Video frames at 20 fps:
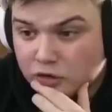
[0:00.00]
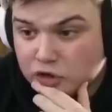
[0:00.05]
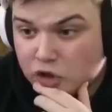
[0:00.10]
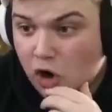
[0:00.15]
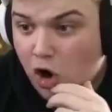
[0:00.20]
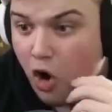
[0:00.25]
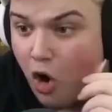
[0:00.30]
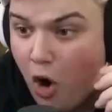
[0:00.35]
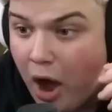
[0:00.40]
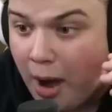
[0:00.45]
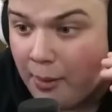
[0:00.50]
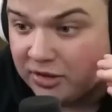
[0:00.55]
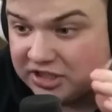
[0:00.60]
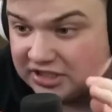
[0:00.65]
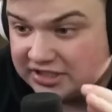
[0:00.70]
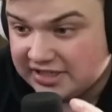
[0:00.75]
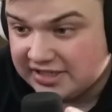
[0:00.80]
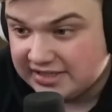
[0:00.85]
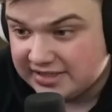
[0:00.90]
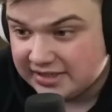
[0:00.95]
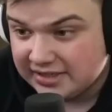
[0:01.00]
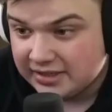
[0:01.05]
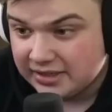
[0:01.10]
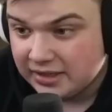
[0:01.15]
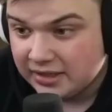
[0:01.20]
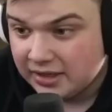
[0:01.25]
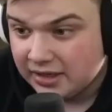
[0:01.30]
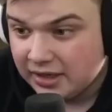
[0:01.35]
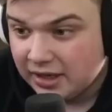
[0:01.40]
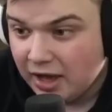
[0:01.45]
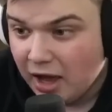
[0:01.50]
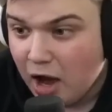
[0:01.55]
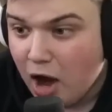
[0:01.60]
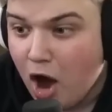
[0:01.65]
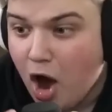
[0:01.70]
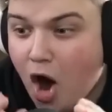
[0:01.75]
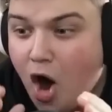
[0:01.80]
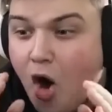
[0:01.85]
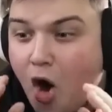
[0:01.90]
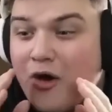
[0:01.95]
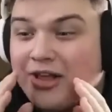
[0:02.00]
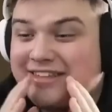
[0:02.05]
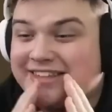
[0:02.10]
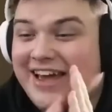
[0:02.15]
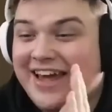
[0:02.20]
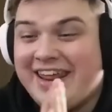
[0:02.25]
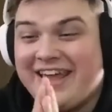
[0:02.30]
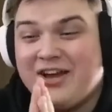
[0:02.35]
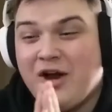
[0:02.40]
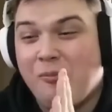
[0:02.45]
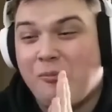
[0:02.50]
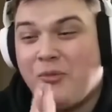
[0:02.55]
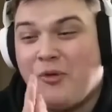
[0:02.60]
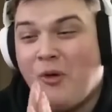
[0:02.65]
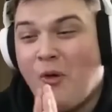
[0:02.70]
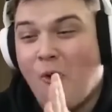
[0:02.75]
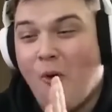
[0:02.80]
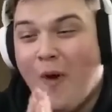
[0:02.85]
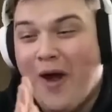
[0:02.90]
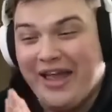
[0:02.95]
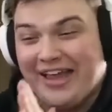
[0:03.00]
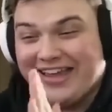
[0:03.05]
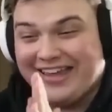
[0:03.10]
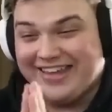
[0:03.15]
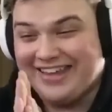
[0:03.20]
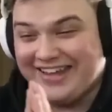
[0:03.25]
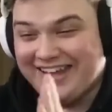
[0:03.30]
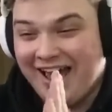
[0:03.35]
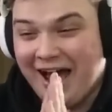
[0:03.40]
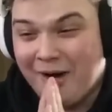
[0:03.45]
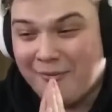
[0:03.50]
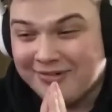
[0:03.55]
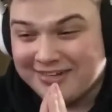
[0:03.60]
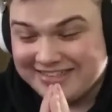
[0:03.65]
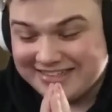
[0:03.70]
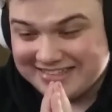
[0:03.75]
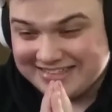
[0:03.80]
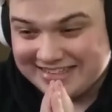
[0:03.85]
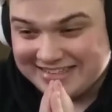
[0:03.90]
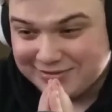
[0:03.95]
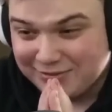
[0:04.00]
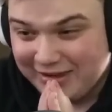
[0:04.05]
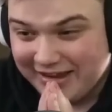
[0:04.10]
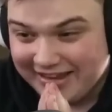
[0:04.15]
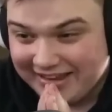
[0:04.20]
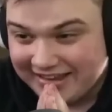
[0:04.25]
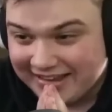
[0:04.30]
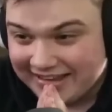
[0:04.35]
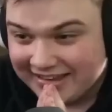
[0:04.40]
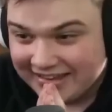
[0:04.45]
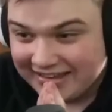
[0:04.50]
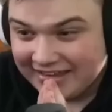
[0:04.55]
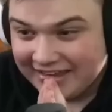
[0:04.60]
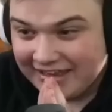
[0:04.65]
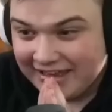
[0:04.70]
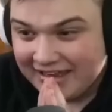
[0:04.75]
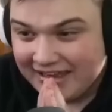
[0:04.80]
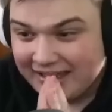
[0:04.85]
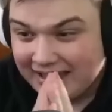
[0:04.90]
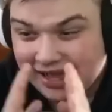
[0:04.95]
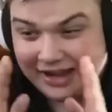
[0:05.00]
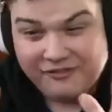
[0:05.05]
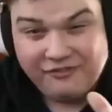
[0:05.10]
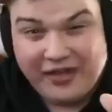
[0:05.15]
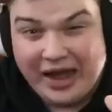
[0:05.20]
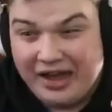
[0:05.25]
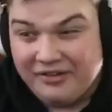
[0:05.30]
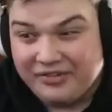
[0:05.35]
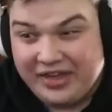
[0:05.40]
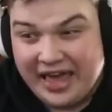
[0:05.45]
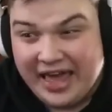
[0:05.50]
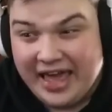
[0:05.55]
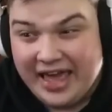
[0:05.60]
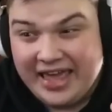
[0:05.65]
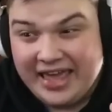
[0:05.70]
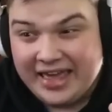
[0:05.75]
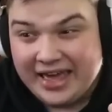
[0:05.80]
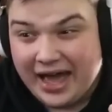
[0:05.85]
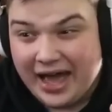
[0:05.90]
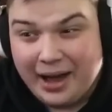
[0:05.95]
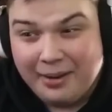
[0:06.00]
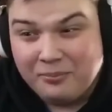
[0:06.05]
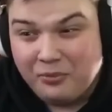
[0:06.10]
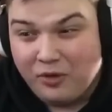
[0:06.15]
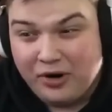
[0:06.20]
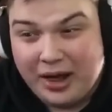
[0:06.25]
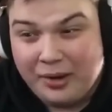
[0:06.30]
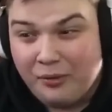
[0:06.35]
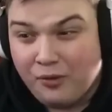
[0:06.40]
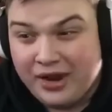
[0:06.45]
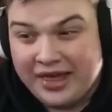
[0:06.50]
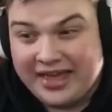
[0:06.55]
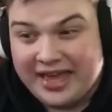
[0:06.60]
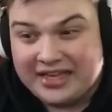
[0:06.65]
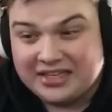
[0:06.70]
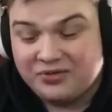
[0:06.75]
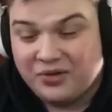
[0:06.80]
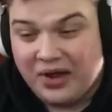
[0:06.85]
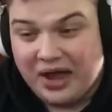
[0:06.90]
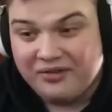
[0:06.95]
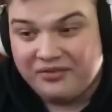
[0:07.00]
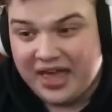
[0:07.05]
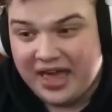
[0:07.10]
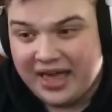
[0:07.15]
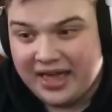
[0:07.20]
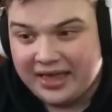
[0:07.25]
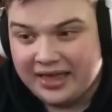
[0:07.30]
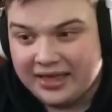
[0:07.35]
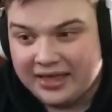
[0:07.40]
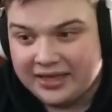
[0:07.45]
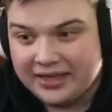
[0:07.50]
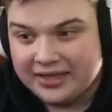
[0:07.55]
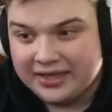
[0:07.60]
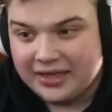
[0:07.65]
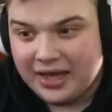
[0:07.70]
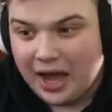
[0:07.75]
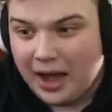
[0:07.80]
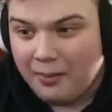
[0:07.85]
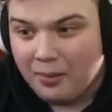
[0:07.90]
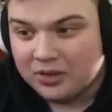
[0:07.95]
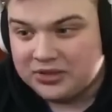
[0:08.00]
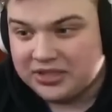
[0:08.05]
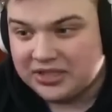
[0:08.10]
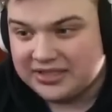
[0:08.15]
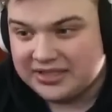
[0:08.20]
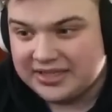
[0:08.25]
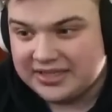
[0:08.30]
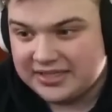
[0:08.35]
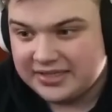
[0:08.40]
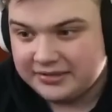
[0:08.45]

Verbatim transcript: Oh, how much is this? Oh, it's adding up quickly. How much is this? Wait, like 5k? I'm gonna, I want to guess 5k. How much is this?